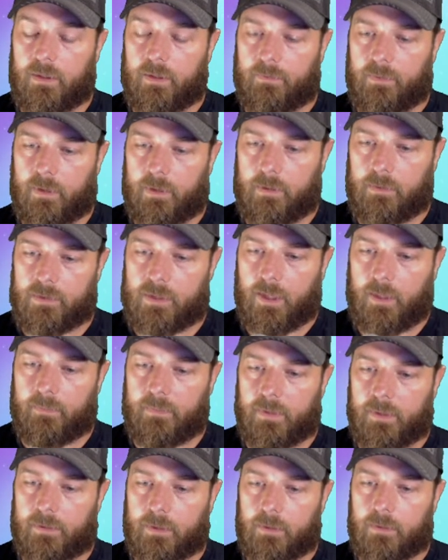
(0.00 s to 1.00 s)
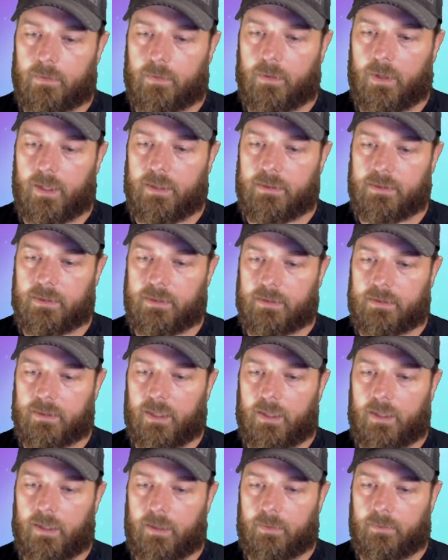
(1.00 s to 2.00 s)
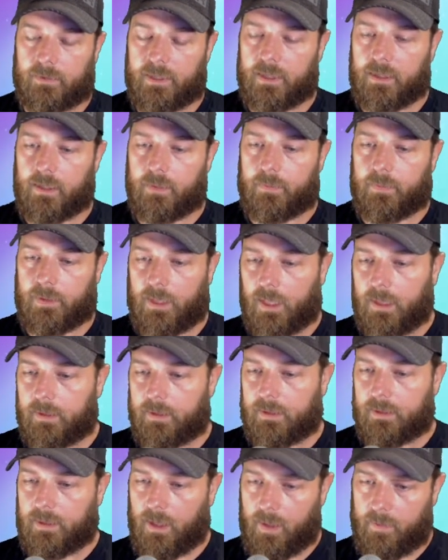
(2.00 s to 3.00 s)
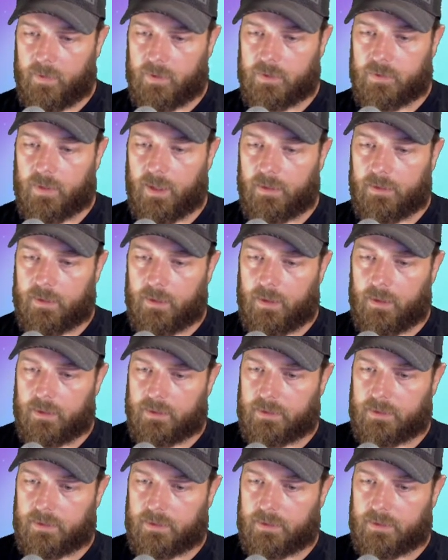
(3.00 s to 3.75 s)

And if they don't drop nothing crazy, Saha will take up a lot of the damage right there.